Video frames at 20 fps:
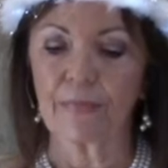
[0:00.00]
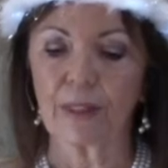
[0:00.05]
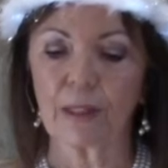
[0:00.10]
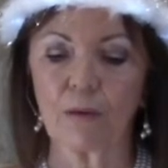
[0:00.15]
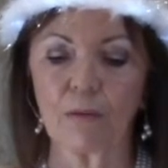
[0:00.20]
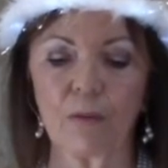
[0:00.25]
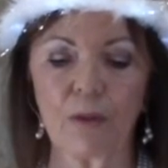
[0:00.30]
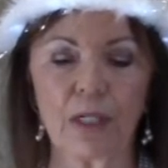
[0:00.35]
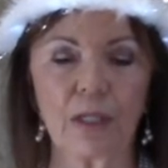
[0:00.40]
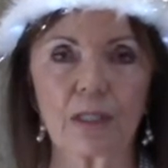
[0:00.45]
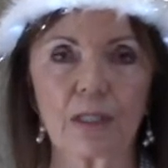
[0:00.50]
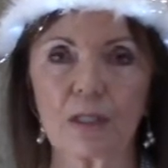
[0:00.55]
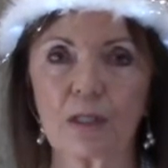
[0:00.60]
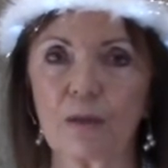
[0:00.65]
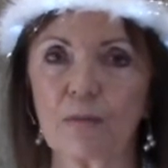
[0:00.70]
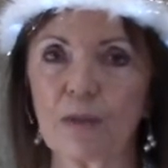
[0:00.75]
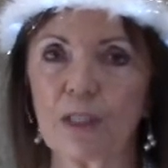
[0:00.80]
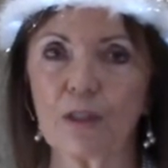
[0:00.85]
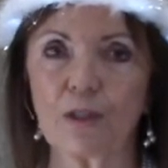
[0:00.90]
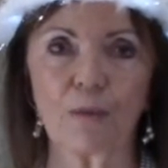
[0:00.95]
We are so
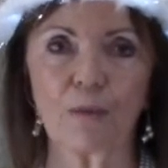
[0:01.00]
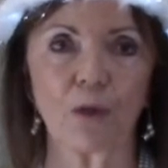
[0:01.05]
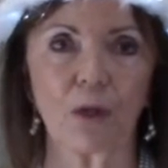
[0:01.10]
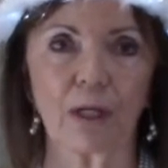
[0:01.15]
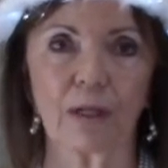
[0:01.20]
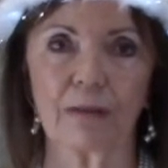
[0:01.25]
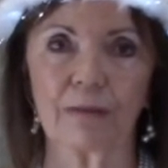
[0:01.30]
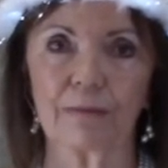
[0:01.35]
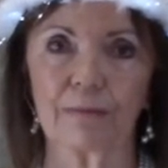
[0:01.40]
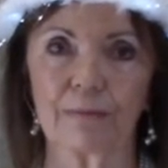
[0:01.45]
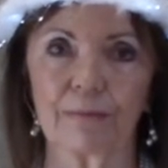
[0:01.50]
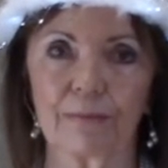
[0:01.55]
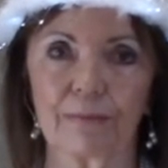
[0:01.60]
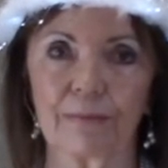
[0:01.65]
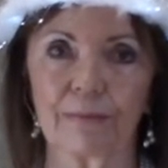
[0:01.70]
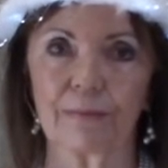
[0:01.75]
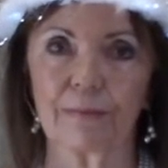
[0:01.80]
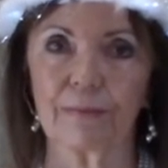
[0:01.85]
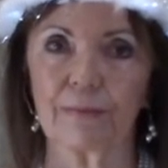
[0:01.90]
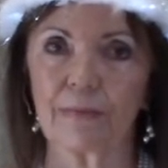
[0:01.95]
much more
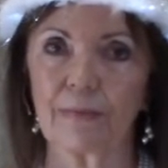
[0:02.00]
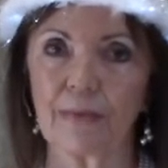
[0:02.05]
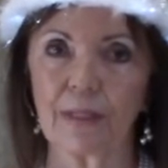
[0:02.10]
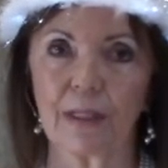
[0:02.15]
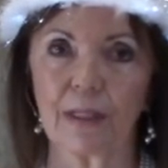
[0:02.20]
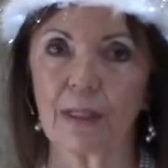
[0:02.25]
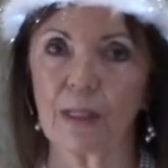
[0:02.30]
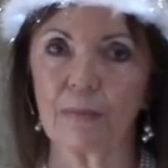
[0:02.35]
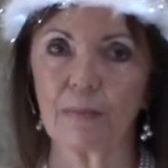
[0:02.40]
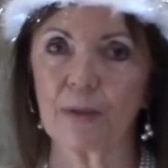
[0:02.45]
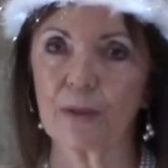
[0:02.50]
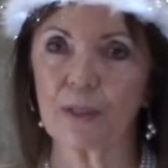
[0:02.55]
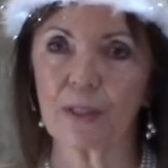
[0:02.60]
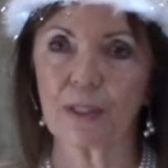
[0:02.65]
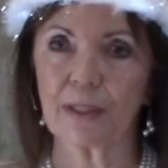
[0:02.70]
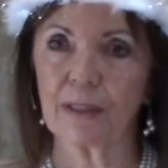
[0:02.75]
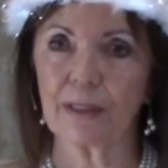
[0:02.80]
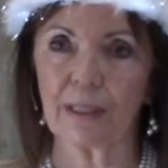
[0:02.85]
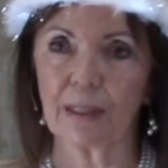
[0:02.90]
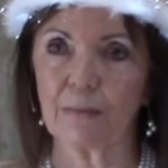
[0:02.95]
than our
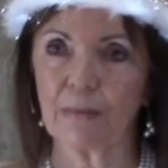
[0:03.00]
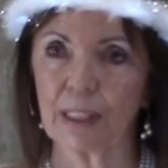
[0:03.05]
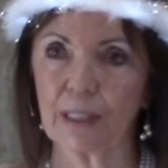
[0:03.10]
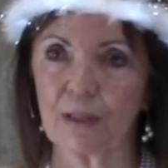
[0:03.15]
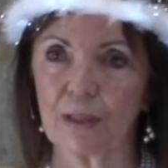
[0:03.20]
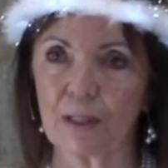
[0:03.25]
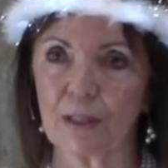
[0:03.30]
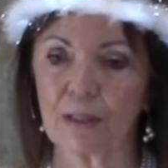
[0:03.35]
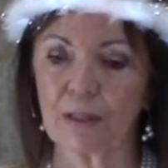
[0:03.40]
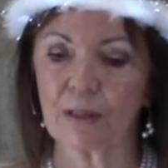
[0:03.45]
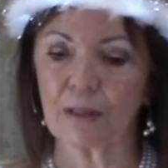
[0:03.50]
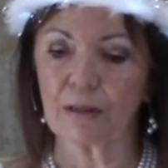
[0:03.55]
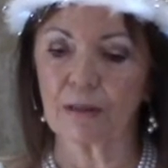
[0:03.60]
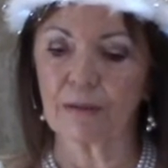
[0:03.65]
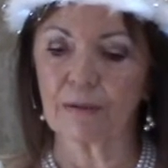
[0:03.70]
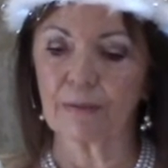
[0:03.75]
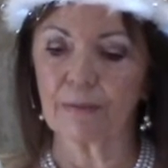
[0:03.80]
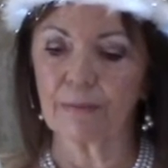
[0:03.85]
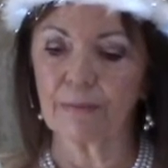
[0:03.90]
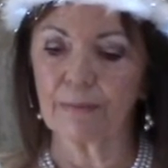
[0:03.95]
personal image.
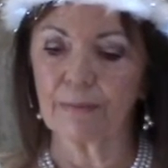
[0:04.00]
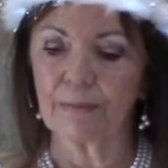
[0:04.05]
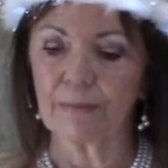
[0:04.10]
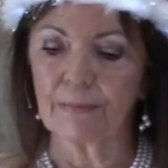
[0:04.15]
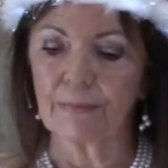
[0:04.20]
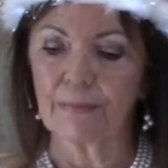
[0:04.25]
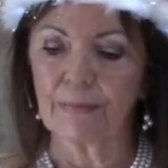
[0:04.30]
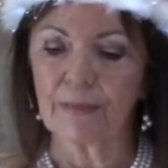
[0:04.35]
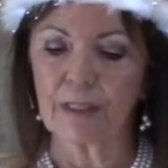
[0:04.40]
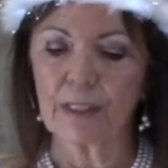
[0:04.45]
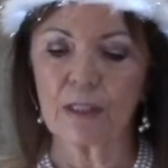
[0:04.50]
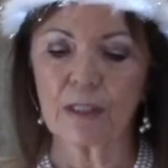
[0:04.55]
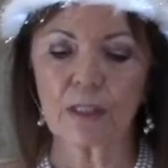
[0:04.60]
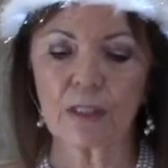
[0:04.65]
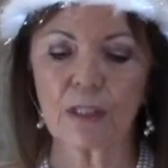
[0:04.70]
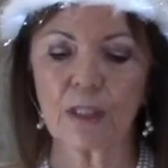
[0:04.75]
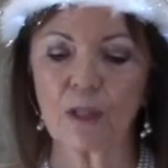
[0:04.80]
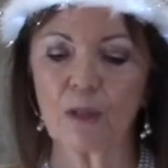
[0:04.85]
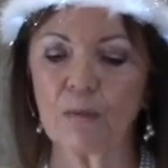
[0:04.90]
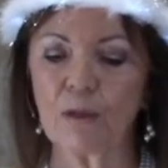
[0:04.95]

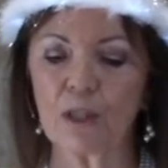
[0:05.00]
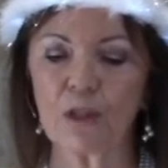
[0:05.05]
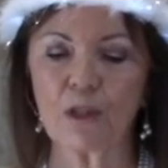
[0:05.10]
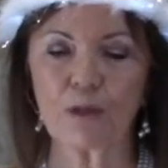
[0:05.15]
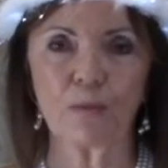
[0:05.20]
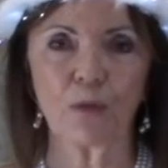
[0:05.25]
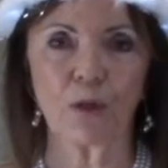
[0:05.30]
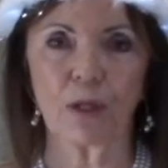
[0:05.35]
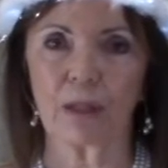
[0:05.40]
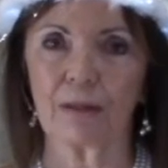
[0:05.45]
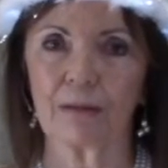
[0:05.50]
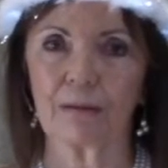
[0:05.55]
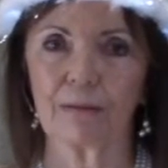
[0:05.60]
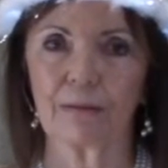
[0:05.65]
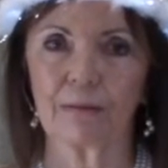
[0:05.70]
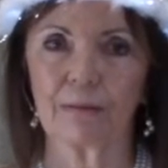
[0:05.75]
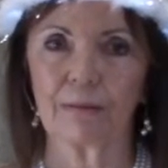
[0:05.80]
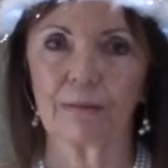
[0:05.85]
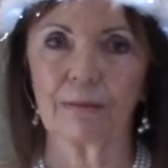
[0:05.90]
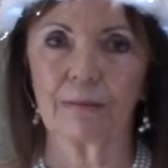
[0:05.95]
So much more
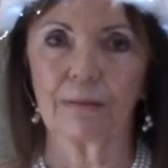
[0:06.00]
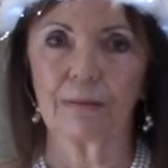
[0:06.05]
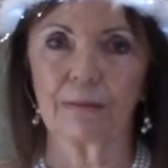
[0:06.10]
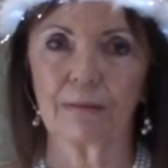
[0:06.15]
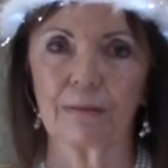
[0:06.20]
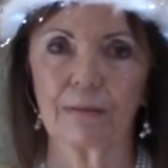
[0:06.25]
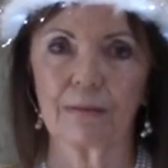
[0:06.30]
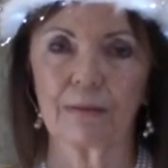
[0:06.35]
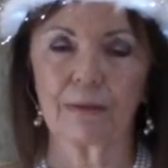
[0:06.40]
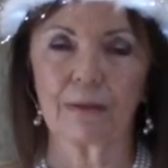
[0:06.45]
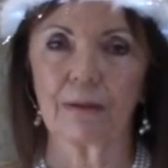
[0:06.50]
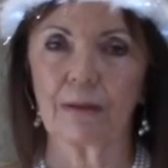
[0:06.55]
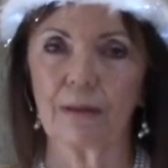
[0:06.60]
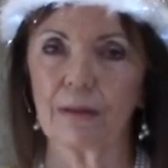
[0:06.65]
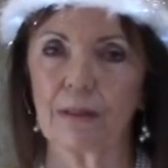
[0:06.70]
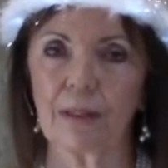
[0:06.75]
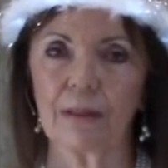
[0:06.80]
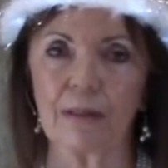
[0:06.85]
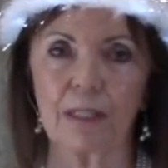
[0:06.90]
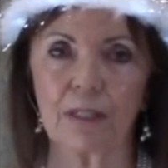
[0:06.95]

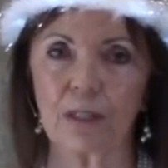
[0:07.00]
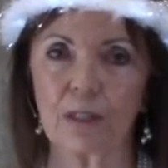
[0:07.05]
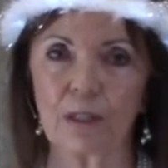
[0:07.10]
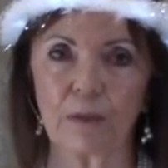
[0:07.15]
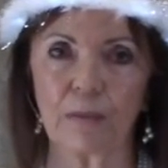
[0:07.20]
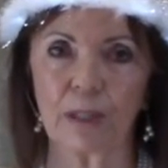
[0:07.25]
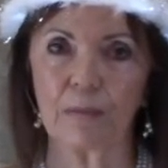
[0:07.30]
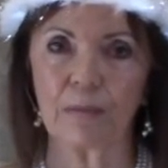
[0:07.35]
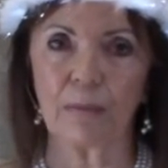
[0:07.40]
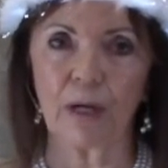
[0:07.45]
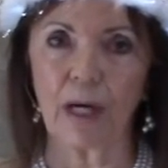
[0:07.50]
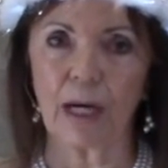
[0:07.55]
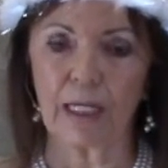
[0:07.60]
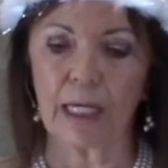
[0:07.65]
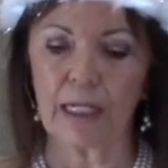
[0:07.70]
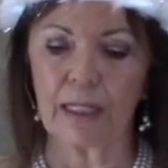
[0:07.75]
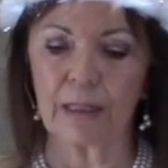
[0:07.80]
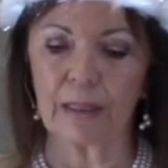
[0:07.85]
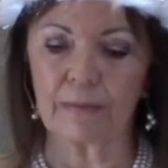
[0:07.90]
than this human body.